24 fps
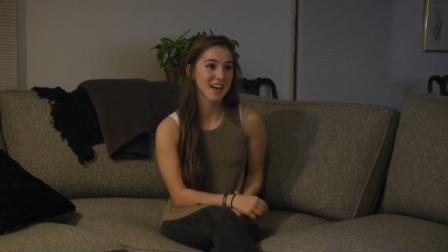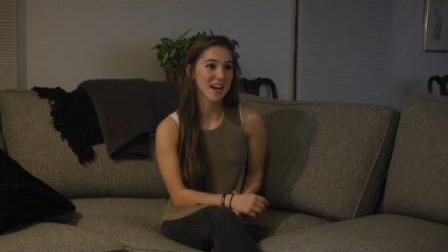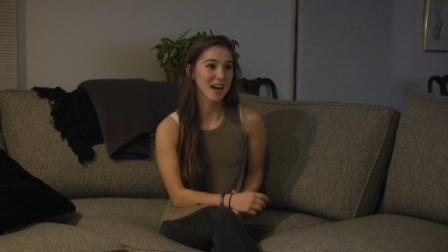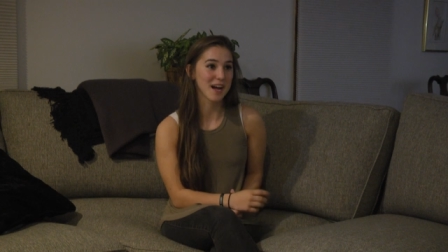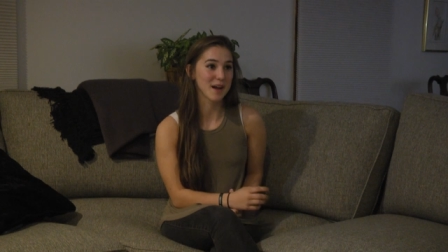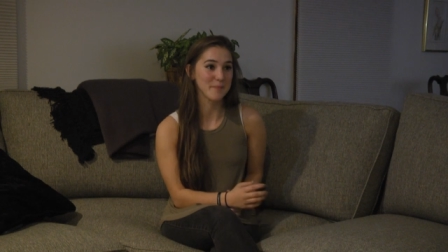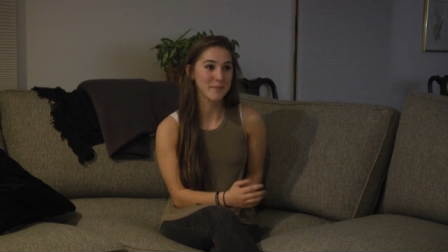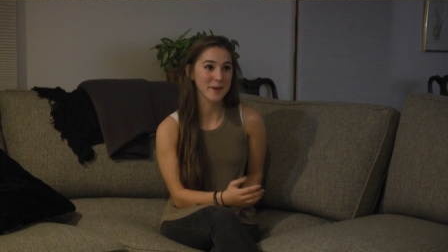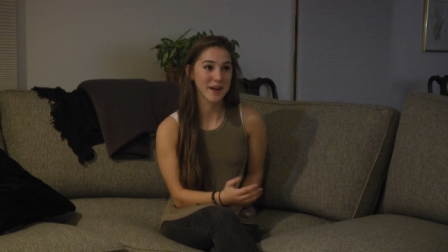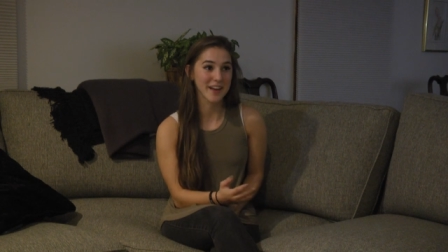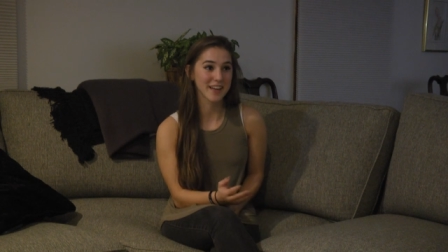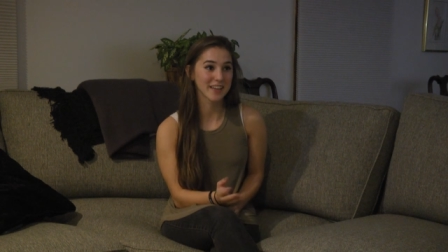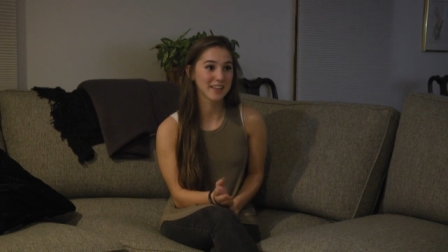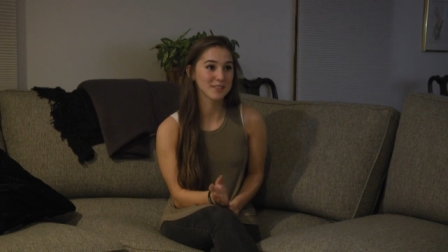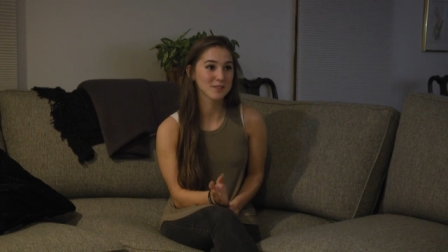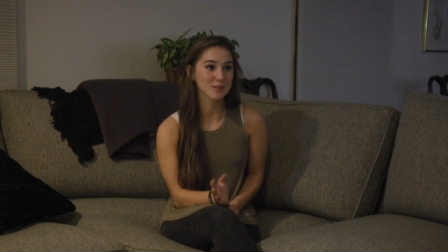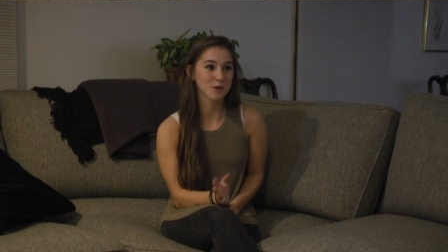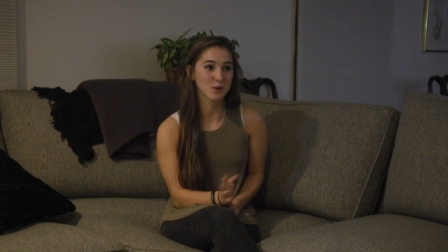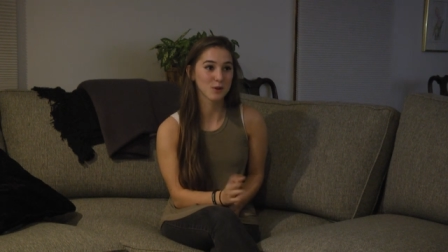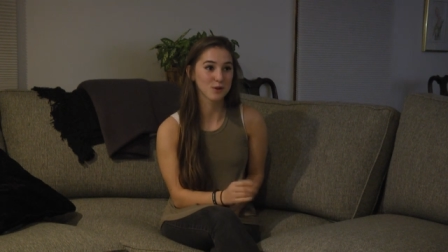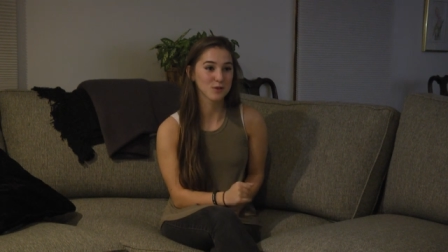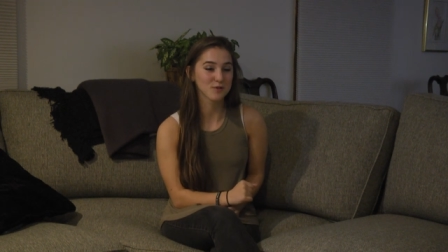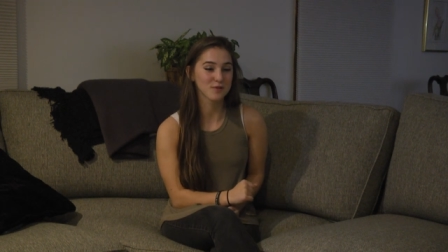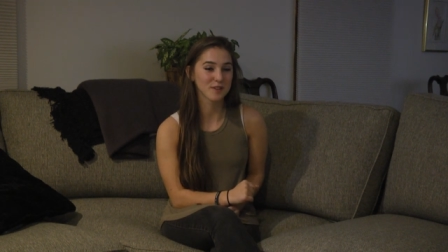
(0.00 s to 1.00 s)
I met his
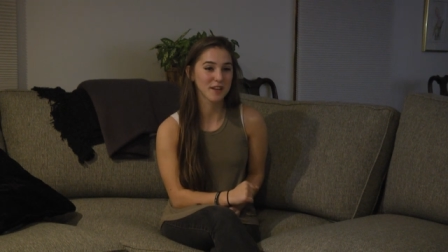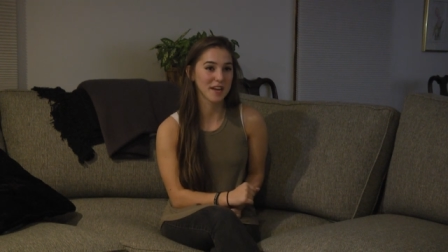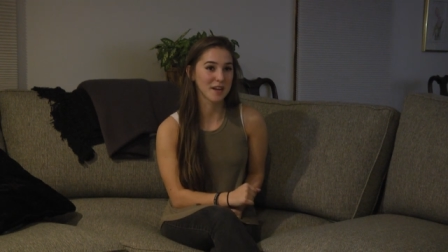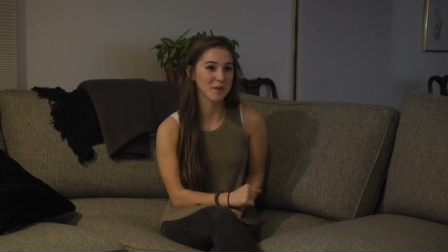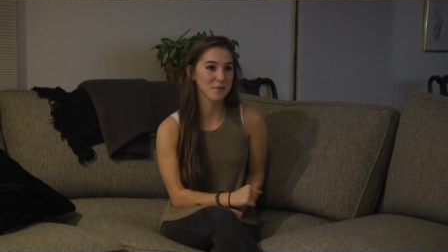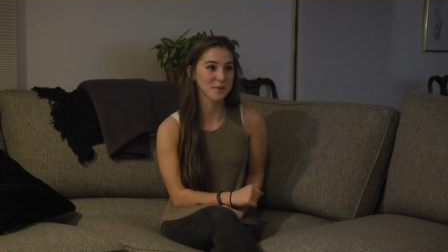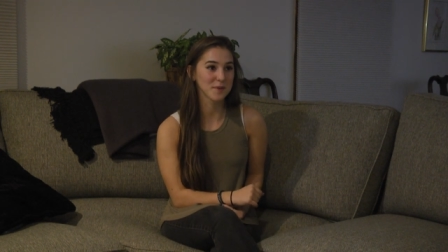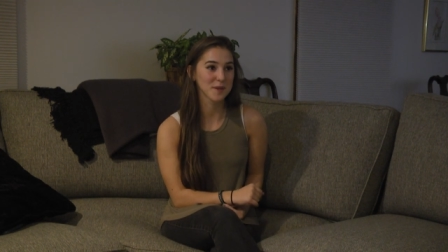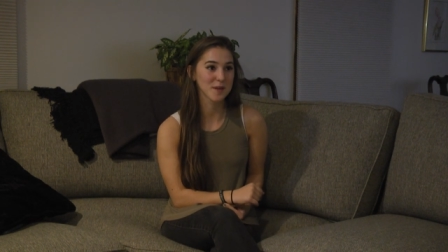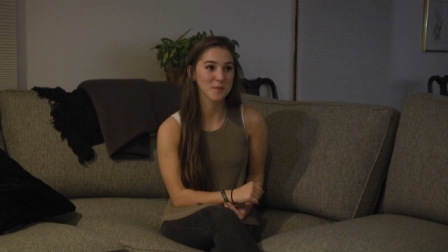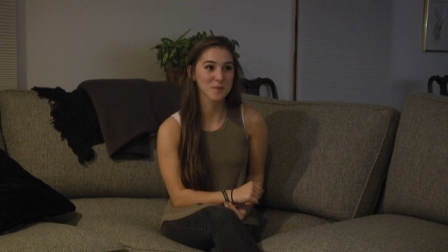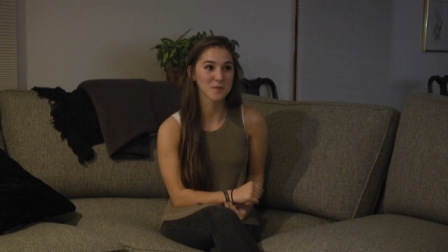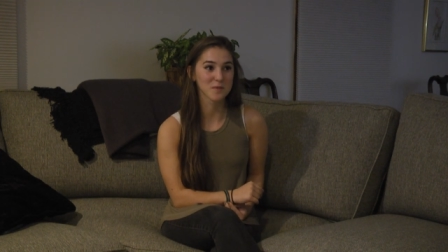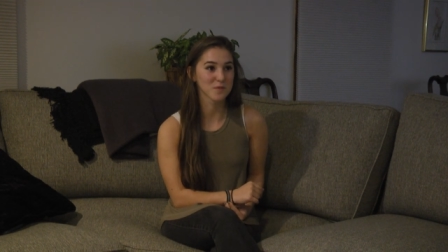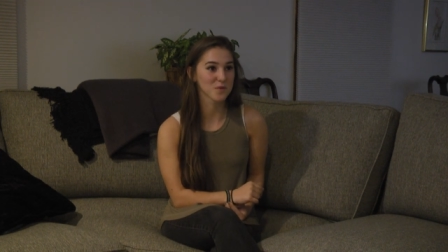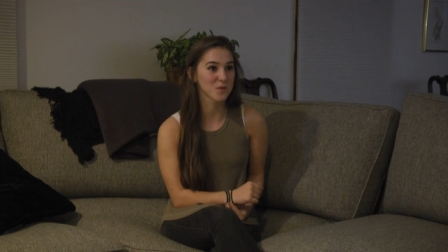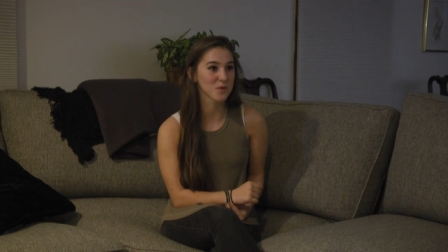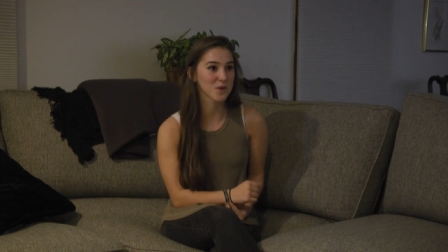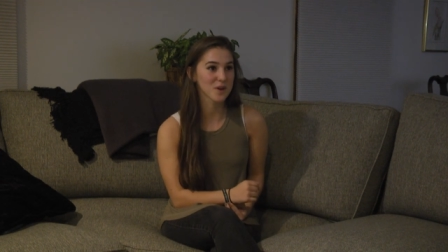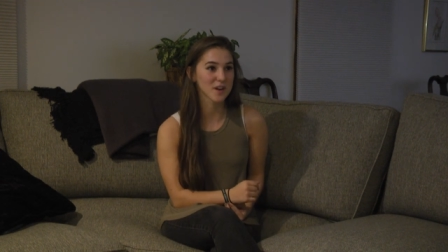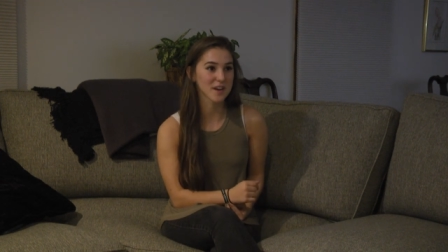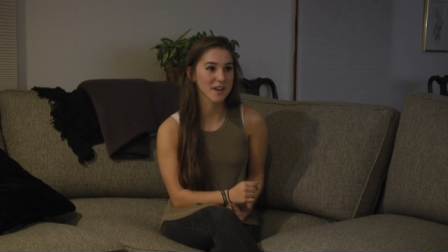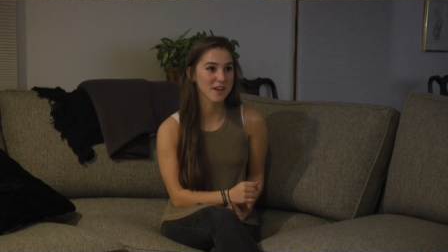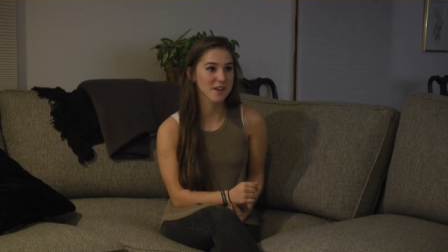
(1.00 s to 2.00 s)
whole family
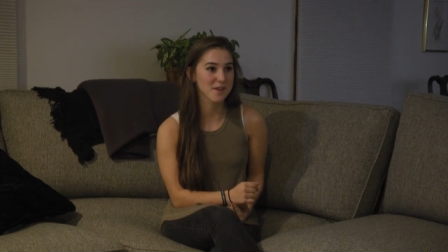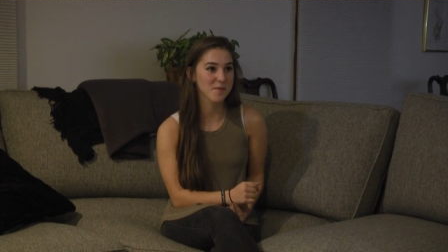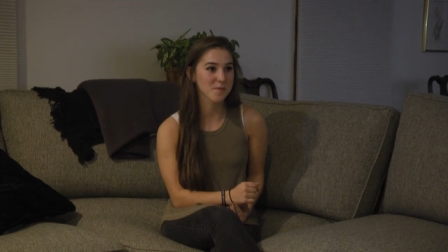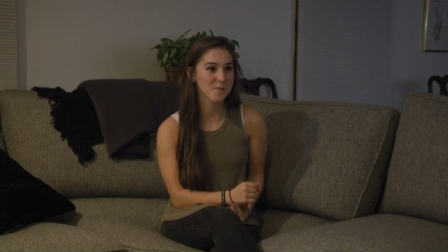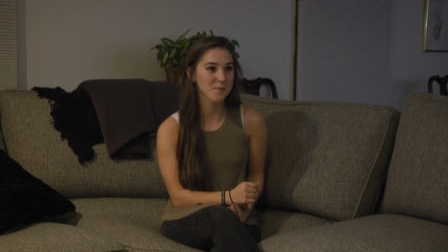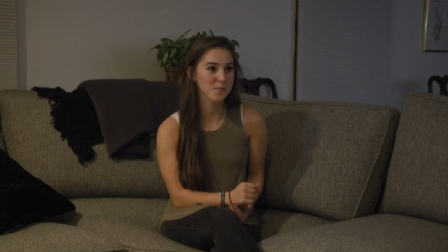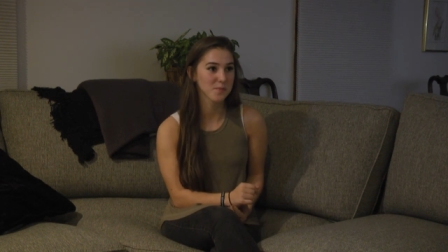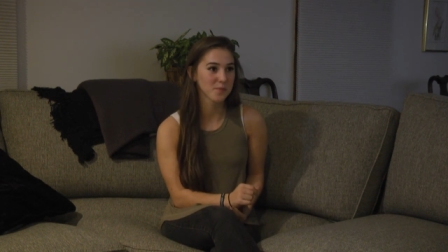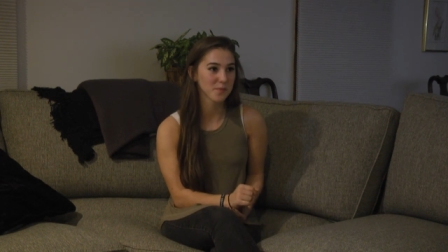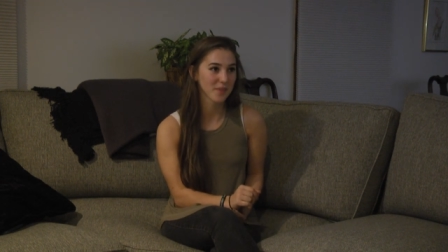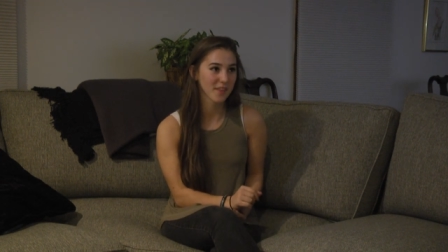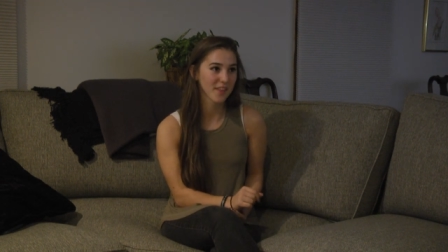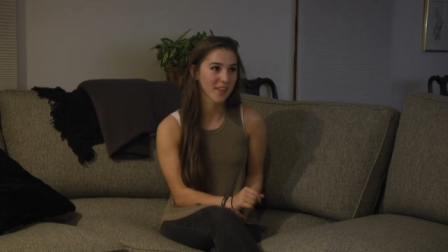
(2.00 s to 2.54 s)
before him,